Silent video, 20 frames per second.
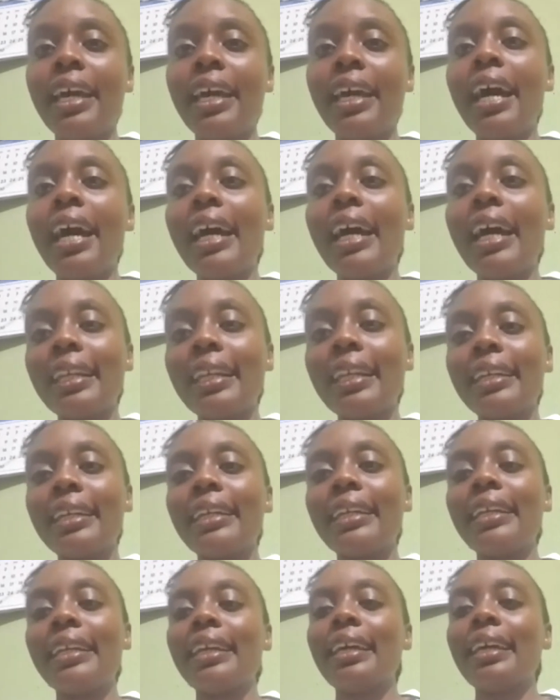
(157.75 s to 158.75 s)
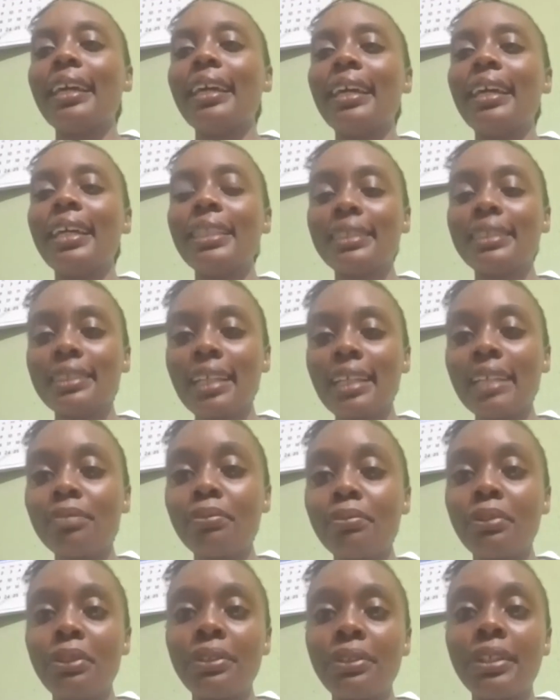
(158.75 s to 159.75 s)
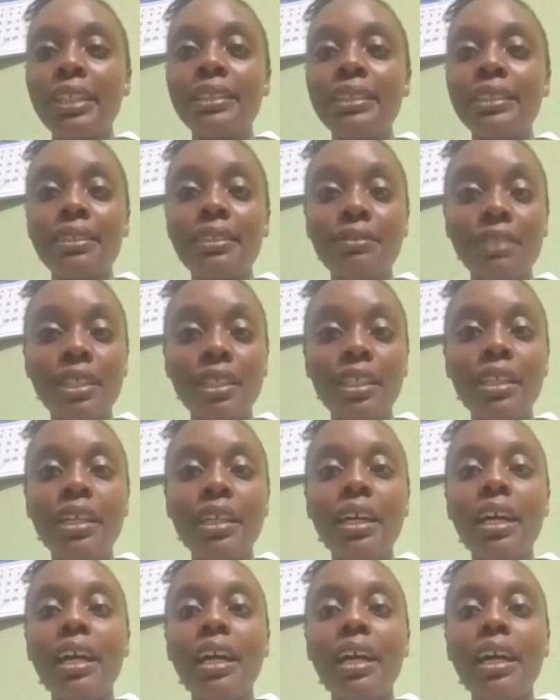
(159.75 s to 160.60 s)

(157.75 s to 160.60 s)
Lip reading: And it starts progressively,